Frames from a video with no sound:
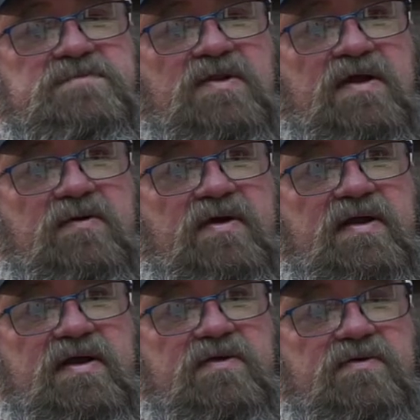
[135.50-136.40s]
like,
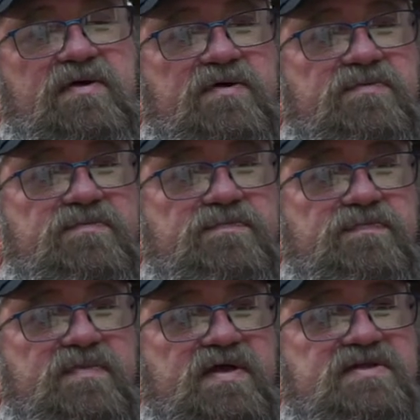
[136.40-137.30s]
well, I don't know.
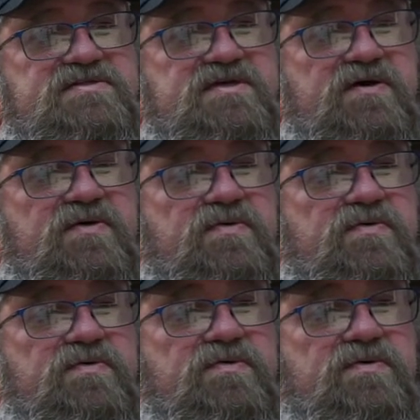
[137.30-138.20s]
And so
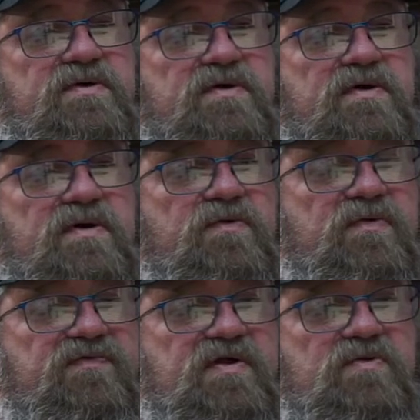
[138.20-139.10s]
we
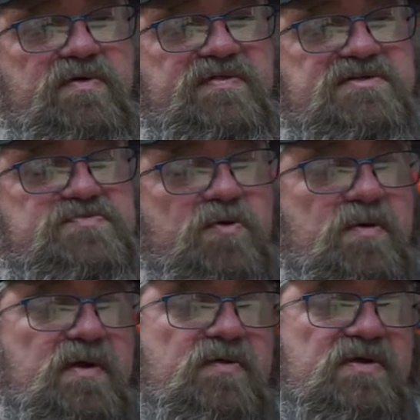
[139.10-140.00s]
fiddled with it some more.
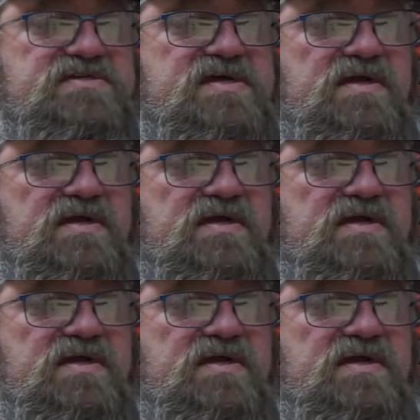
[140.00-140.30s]
I'm like, well, let's get